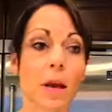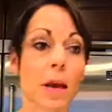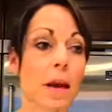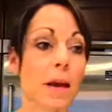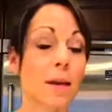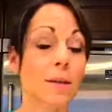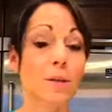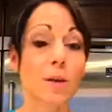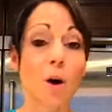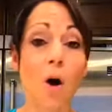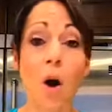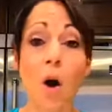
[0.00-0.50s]

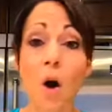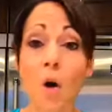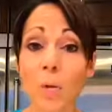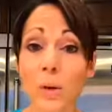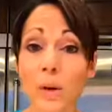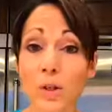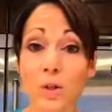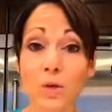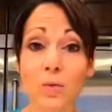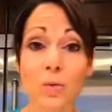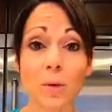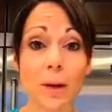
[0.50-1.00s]
As
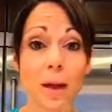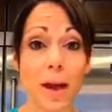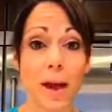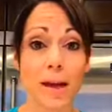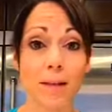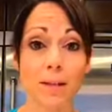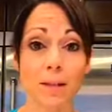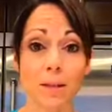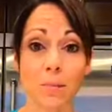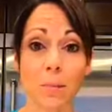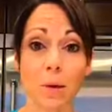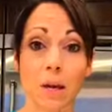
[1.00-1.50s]
always, you can
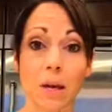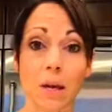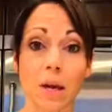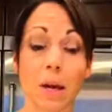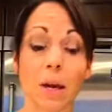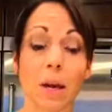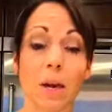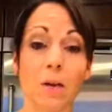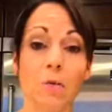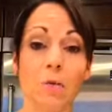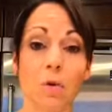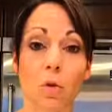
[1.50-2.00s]
ask me
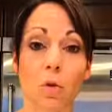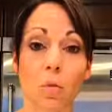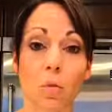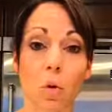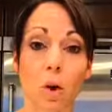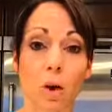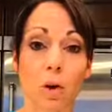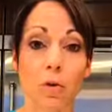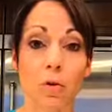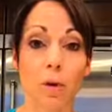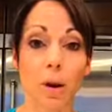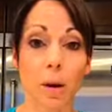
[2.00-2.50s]
if you're
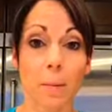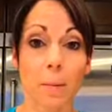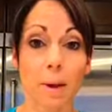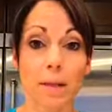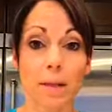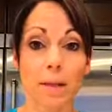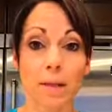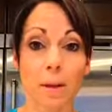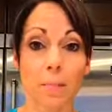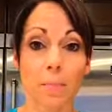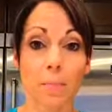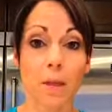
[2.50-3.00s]
wondering
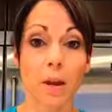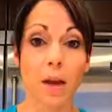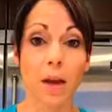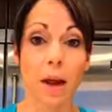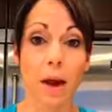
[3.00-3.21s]
about something.